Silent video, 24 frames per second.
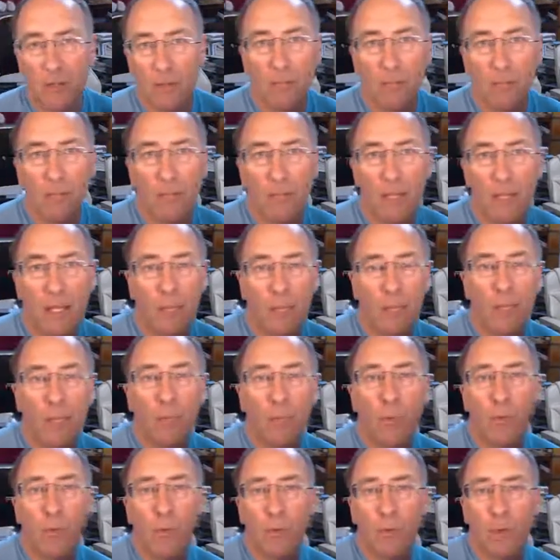many people
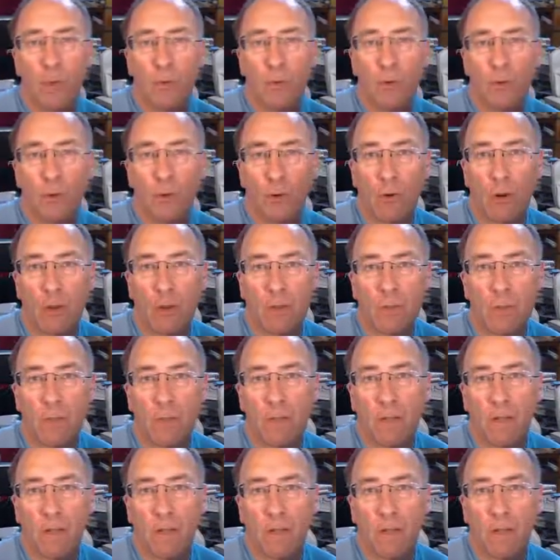would be able to grasp it